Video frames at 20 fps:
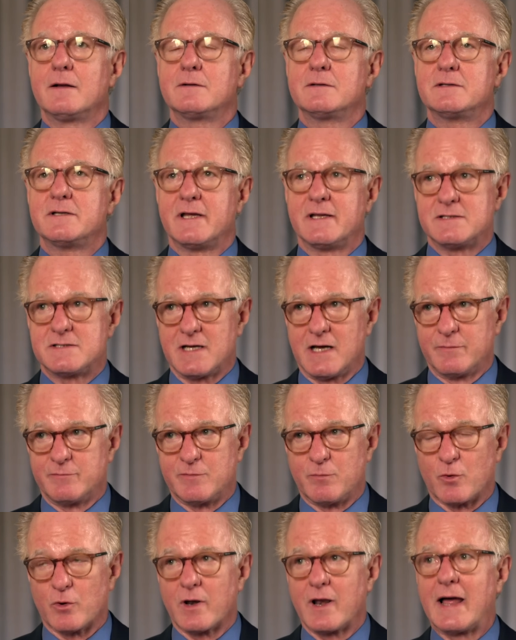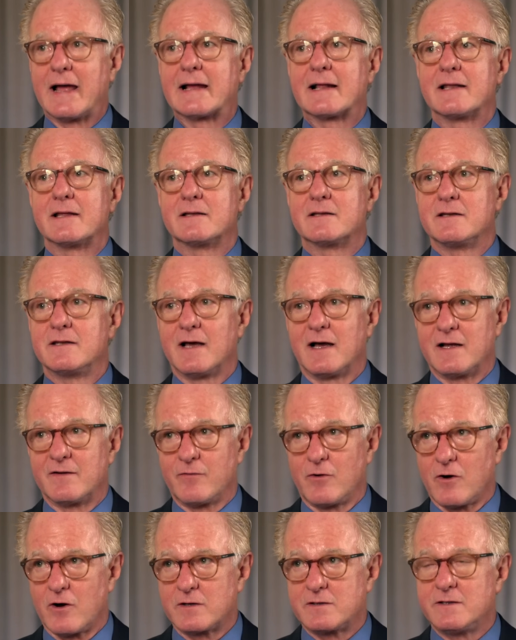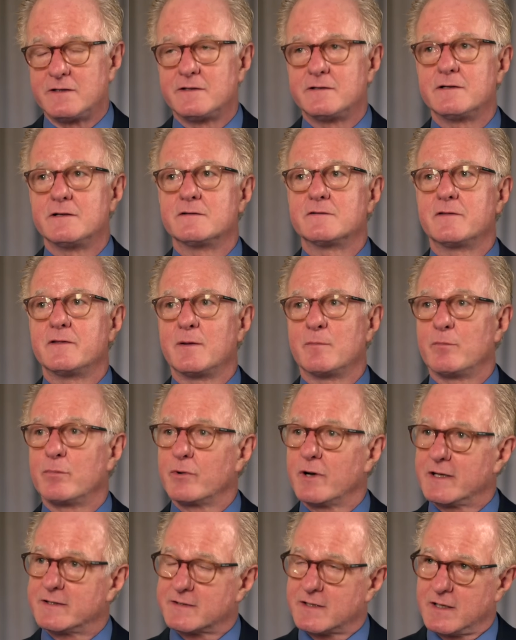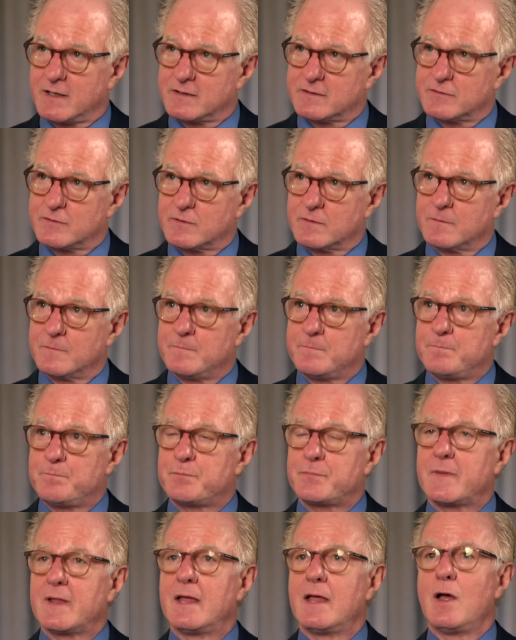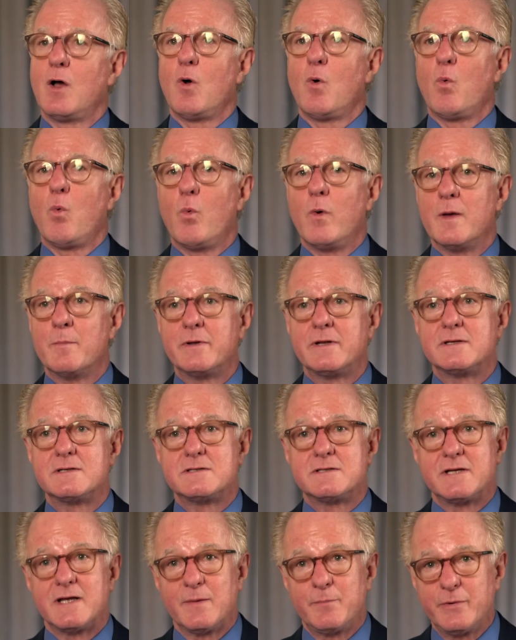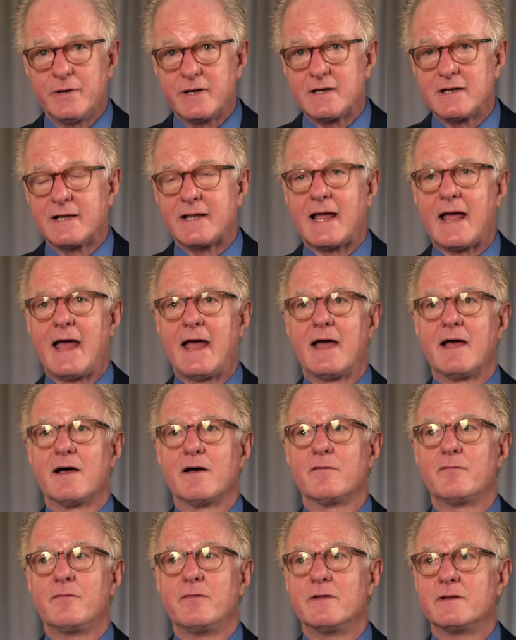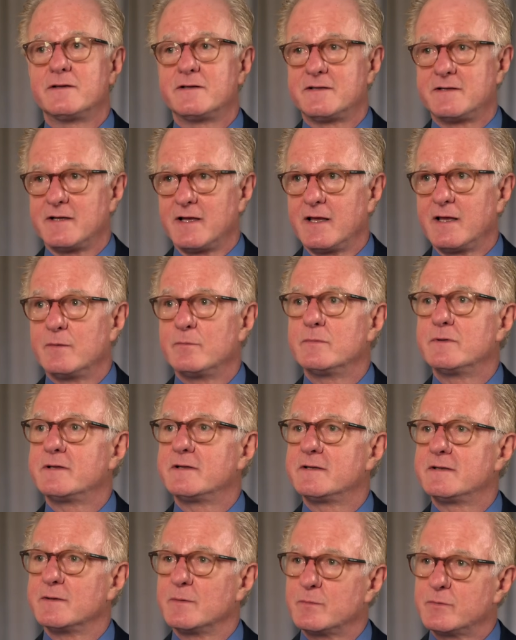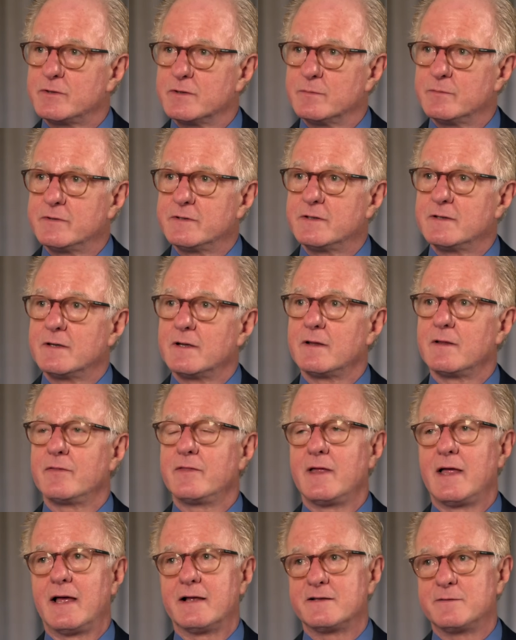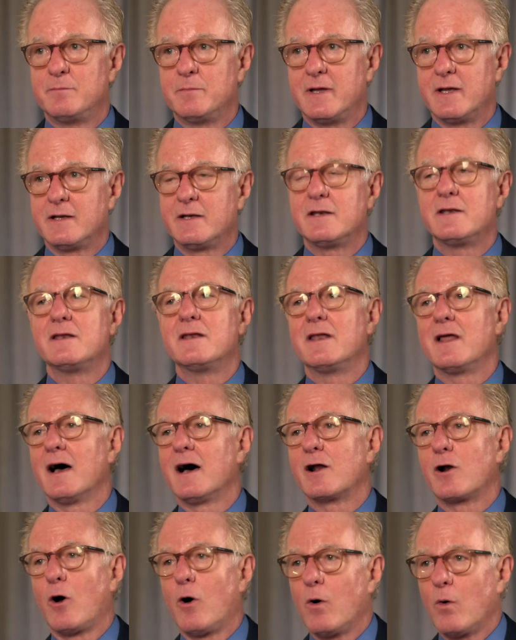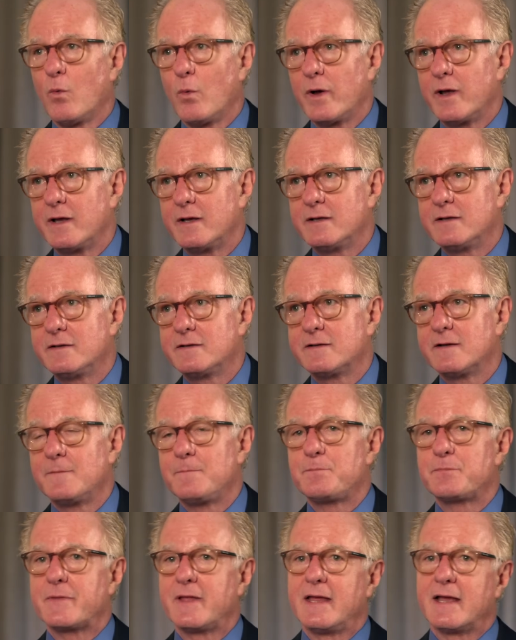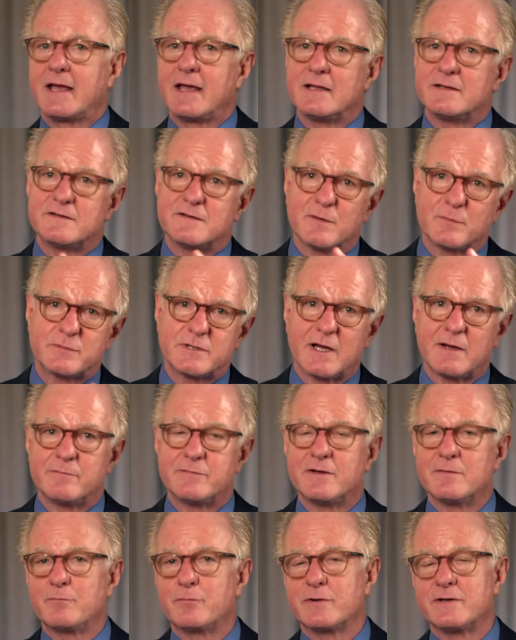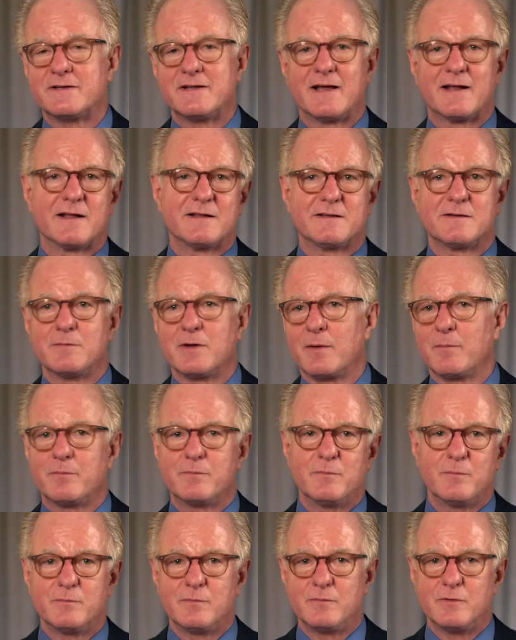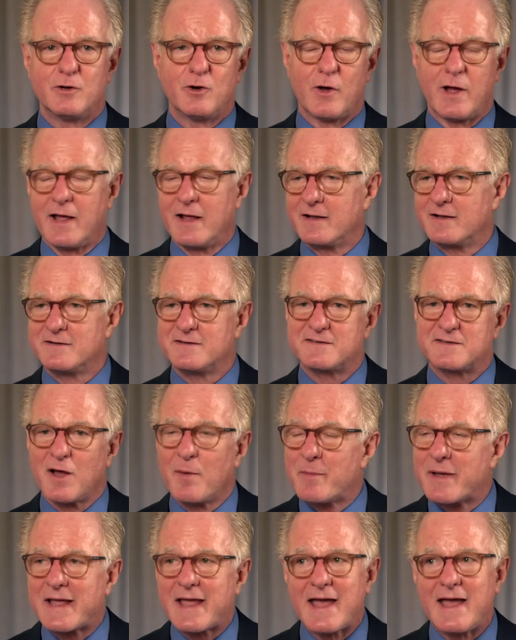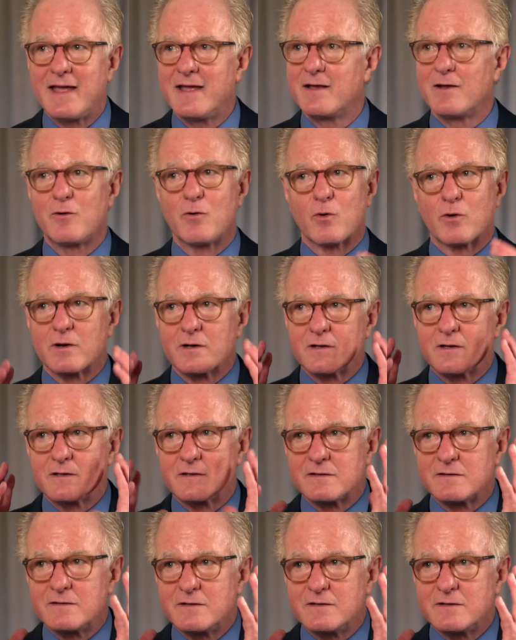10 times more likely to die of heart disease than breast cancer. Women typically have the same symptoms as men, not always. It can sometimes present as a stomach ache, or